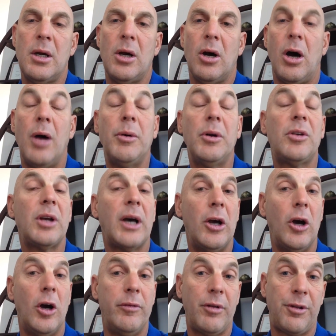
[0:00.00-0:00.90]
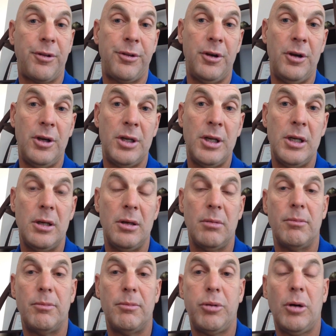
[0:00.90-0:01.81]
I would say over 30,
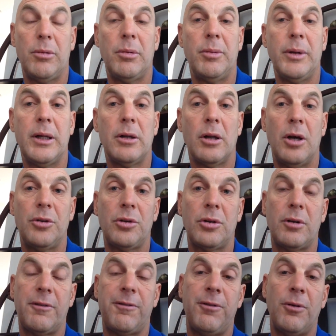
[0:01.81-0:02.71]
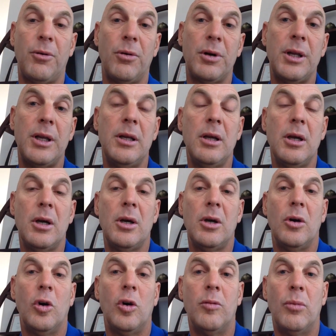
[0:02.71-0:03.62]
probably closer to 40
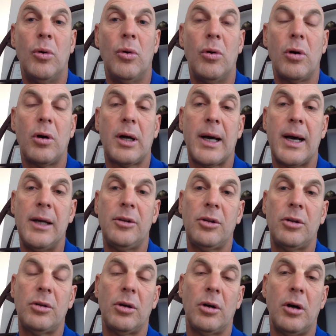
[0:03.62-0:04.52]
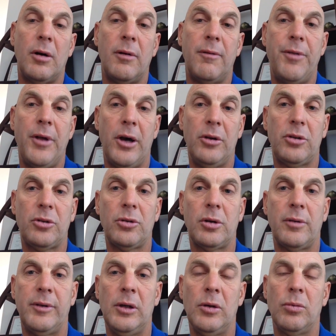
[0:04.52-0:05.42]
or more cases of those
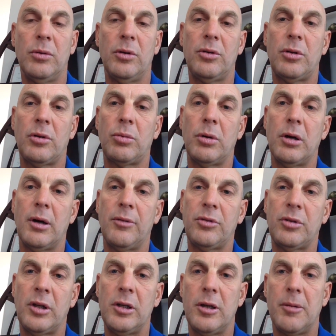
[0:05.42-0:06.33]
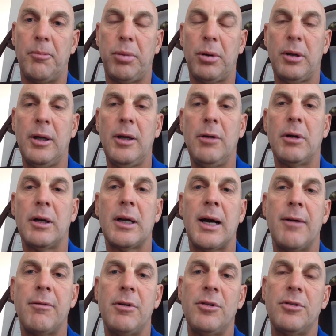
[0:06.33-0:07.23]
sort of illnesses where I've seen complete
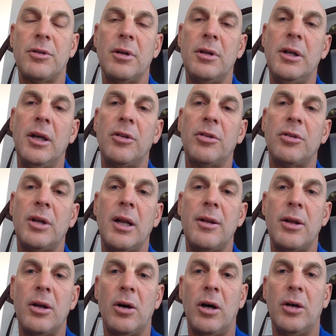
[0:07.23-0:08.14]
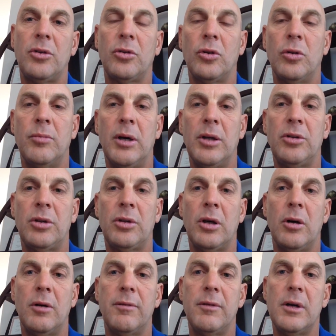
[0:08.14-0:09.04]
recoveries to the extent that I saw
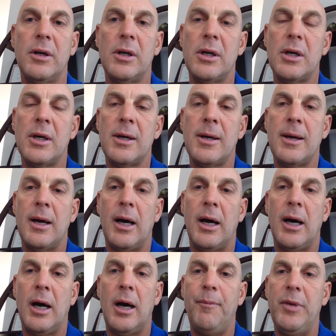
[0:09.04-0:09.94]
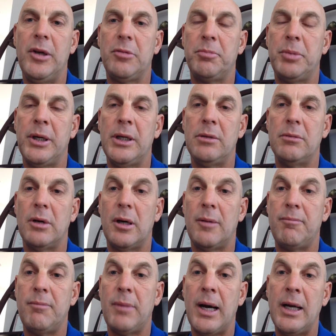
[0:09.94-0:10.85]
myself. Um, it's been
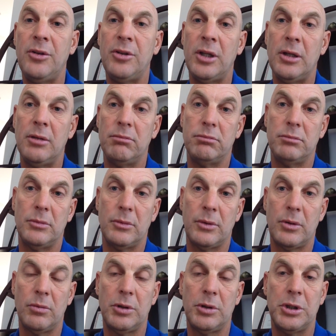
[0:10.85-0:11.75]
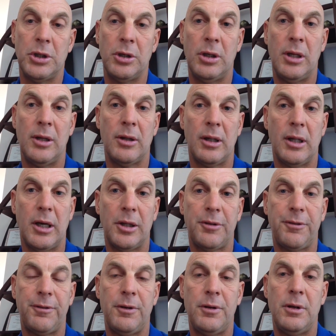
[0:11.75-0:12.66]
amazing little journey in the
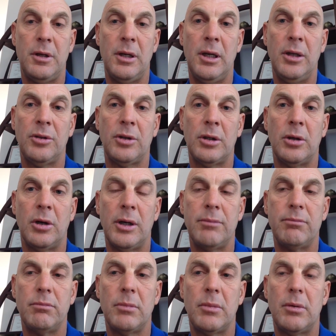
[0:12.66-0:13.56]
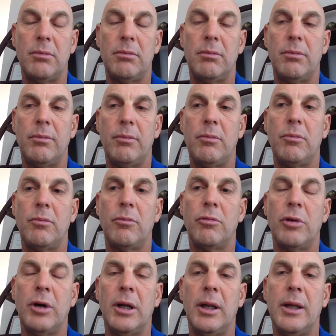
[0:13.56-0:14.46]
last few years, and I
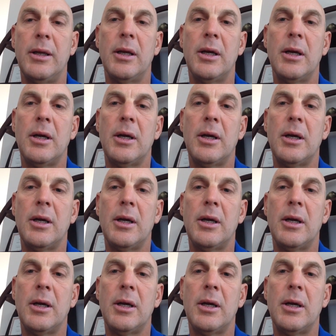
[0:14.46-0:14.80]
really